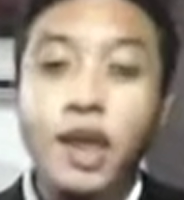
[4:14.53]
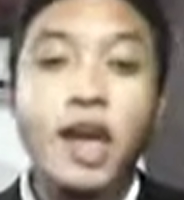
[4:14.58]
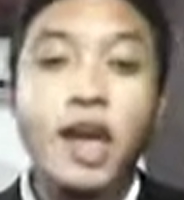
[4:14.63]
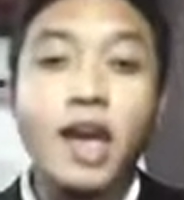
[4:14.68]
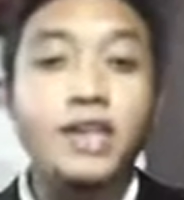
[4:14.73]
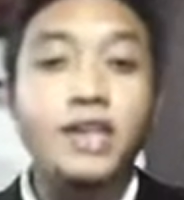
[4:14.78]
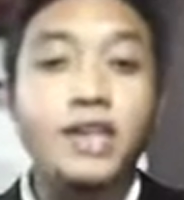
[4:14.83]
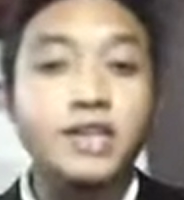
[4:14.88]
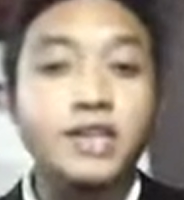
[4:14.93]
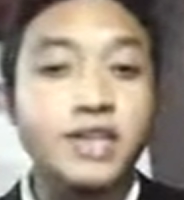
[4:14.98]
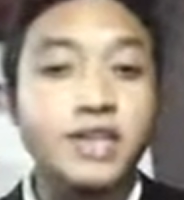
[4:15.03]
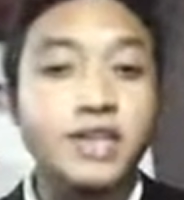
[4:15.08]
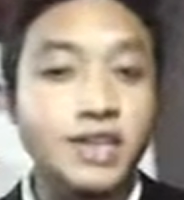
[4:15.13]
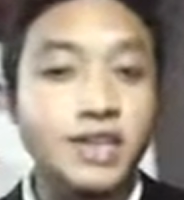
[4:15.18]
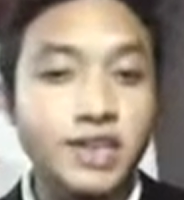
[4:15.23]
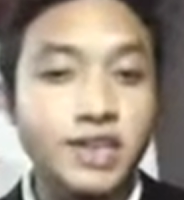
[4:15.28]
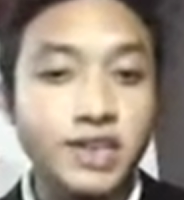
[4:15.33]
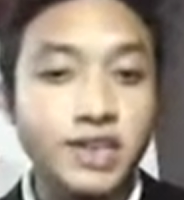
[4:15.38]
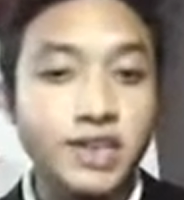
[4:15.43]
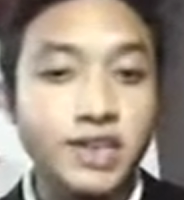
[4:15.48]
and the
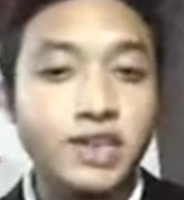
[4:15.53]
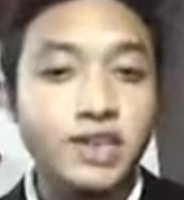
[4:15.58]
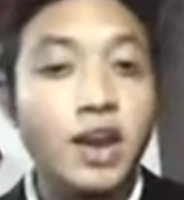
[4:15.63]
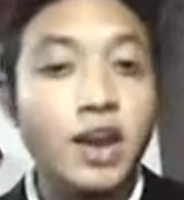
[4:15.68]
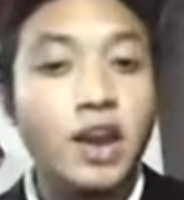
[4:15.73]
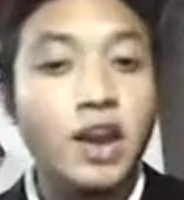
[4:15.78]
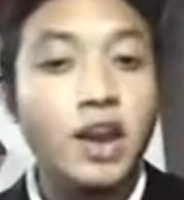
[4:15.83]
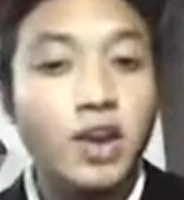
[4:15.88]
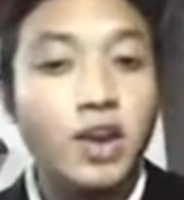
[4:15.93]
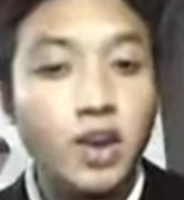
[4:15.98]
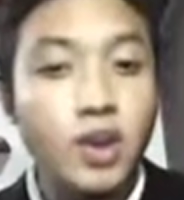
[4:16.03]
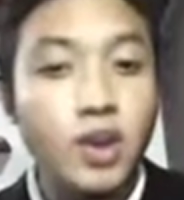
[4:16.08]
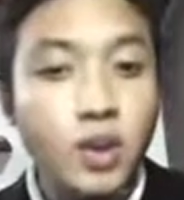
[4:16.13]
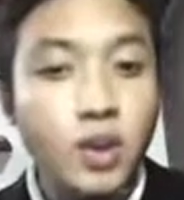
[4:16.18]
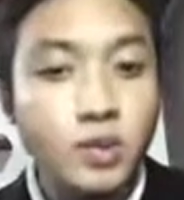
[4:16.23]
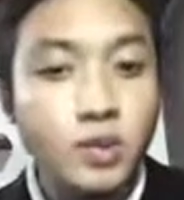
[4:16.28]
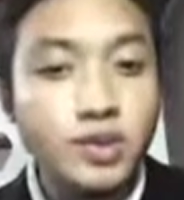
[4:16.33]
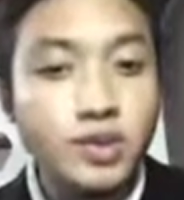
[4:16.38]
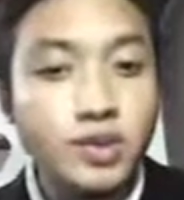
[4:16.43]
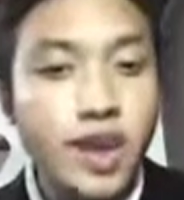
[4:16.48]
teachers
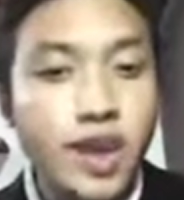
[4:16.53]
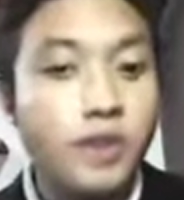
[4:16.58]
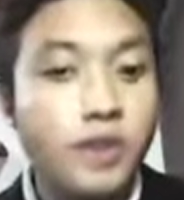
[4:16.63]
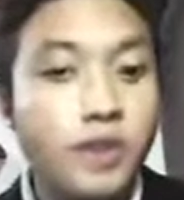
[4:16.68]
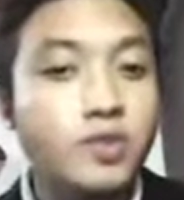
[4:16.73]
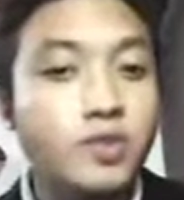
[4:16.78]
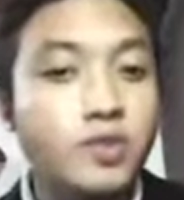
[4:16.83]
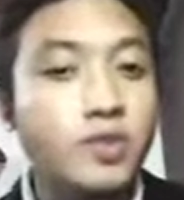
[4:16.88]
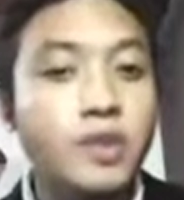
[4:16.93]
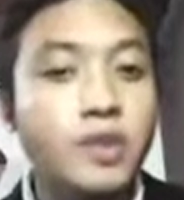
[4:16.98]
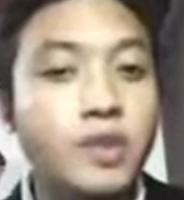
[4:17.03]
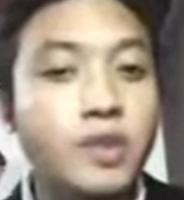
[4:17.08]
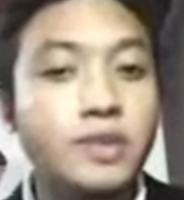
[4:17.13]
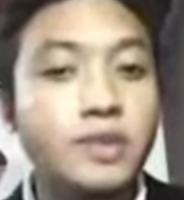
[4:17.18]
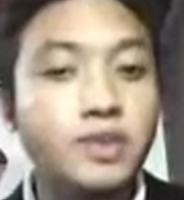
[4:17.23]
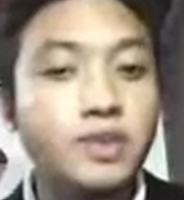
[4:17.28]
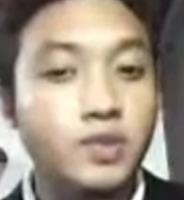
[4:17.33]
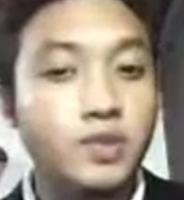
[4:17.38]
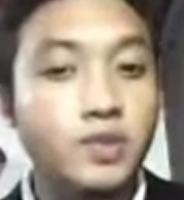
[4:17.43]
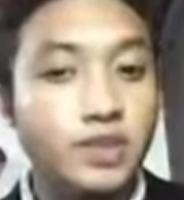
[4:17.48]
knows how to grab the
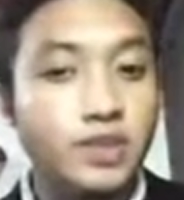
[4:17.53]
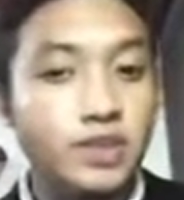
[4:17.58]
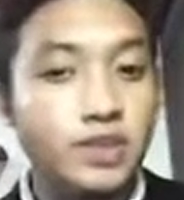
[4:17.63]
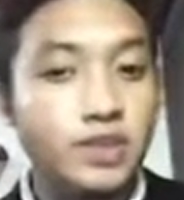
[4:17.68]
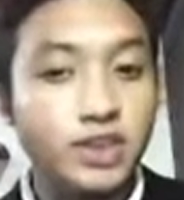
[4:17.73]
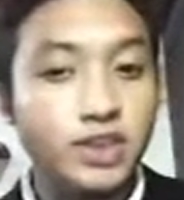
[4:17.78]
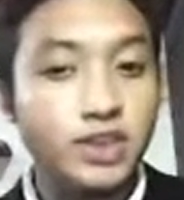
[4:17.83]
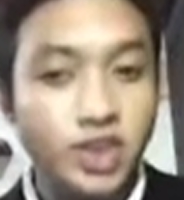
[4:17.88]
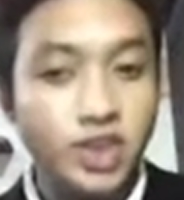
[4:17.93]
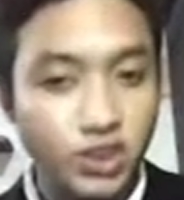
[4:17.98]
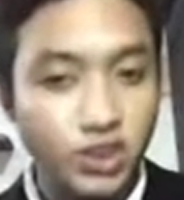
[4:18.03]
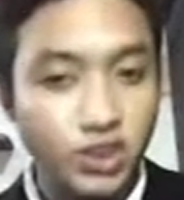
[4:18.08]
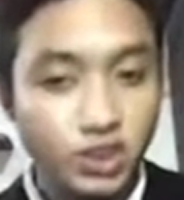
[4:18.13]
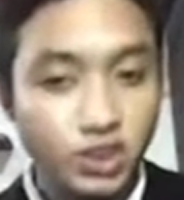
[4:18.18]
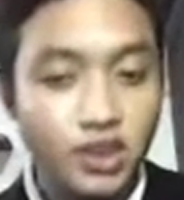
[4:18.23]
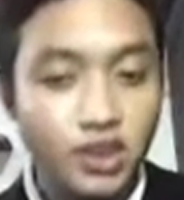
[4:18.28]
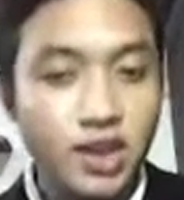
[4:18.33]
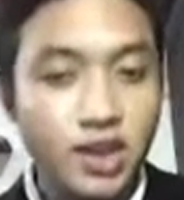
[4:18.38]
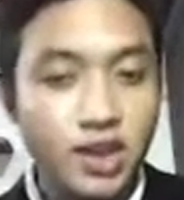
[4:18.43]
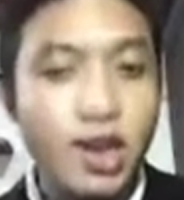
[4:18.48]
students'
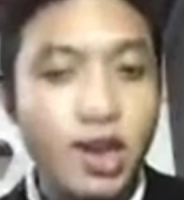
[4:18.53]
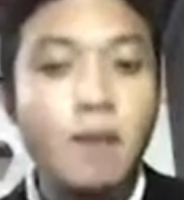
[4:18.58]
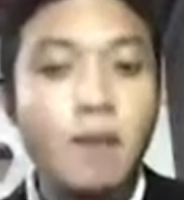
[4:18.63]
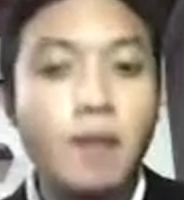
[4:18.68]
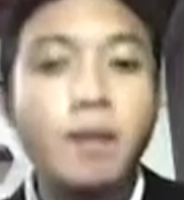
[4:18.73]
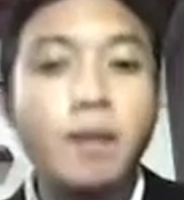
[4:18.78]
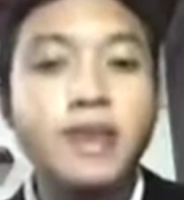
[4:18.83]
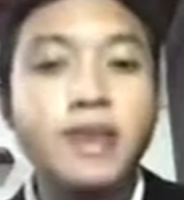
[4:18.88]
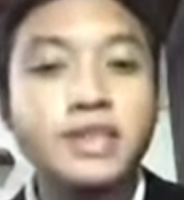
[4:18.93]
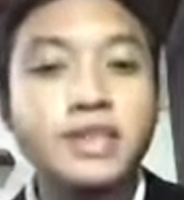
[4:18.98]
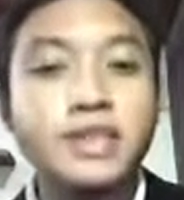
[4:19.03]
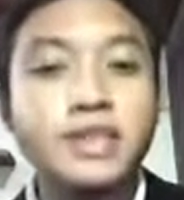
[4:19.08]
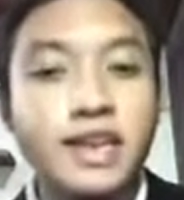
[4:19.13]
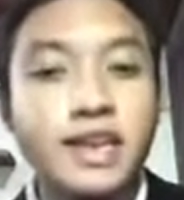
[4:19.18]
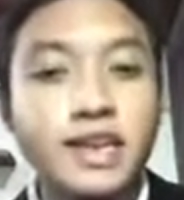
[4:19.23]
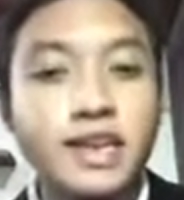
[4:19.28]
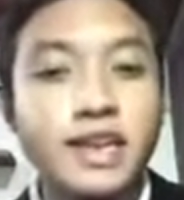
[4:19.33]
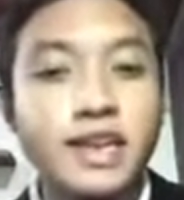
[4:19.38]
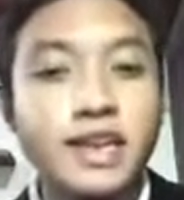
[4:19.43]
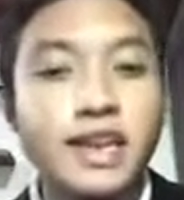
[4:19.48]
attention by
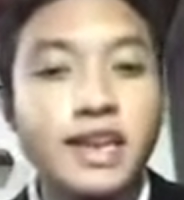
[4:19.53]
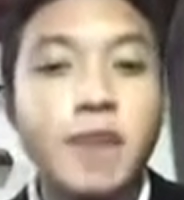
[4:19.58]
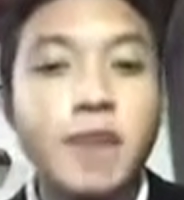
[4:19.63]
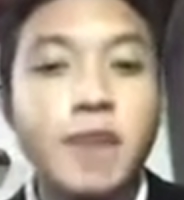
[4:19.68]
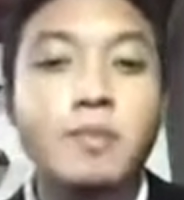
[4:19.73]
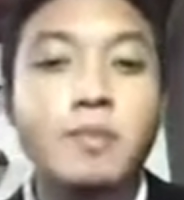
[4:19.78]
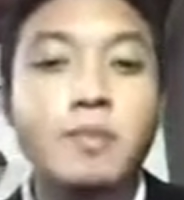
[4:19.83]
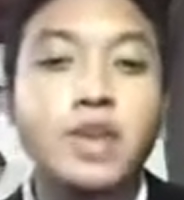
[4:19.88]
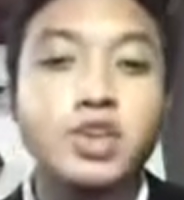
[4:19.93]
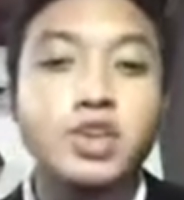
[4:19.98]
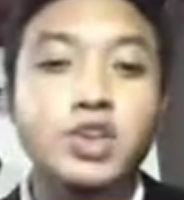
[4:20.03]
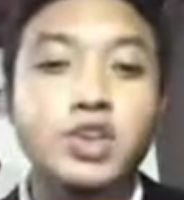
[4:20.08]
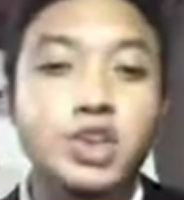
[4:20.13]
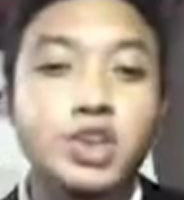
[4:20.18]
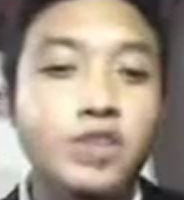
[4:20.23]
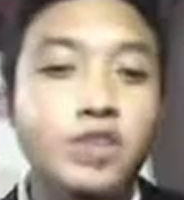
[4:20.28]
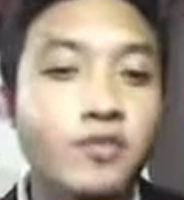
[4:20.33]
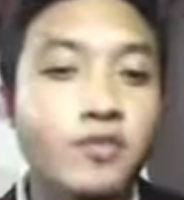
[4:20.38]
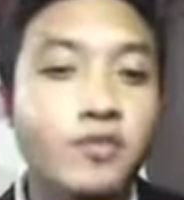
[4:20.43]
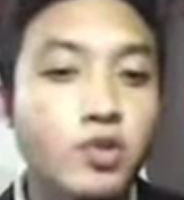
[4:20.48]
singing and being
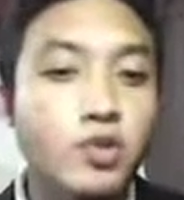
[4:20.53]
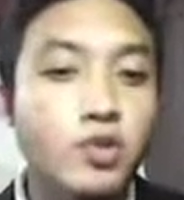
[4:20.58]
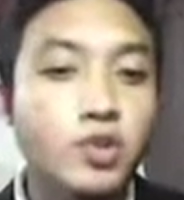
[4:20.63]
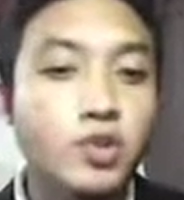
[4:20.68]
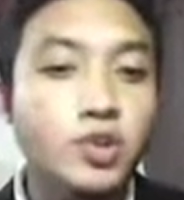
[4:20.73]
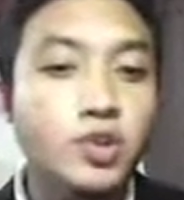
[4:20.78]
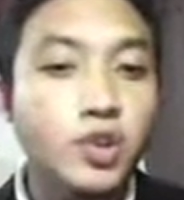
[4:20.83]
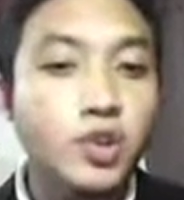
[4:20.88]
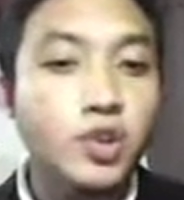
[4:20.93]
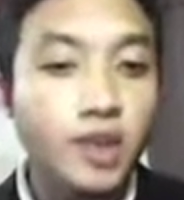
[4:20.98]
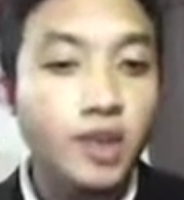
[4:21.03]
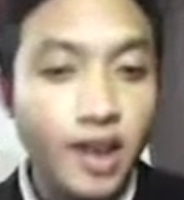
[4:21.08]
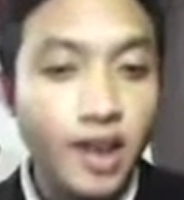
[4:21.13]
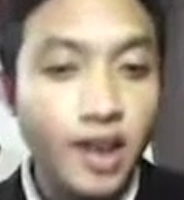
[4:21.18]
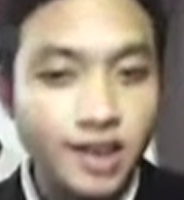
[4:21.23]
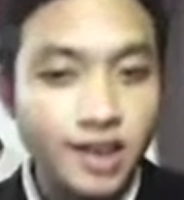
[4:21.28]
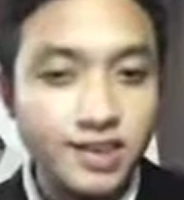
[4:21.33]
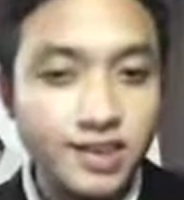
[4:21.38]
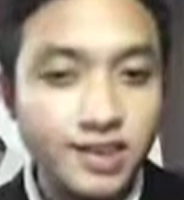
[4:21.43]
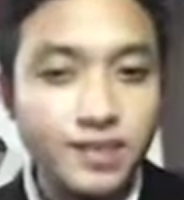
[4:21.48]
cheerful during
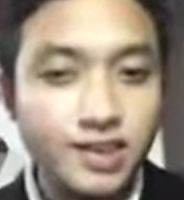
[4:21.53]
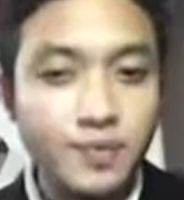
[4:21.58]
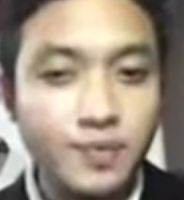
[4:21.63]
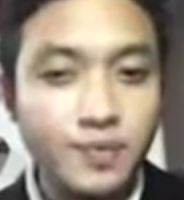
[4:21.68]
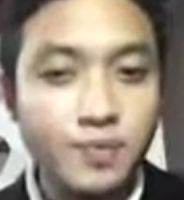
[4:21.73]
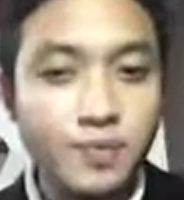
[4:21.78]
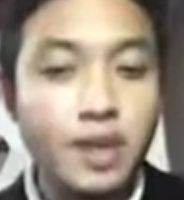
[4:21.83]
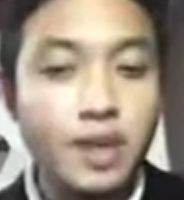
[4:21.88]
class.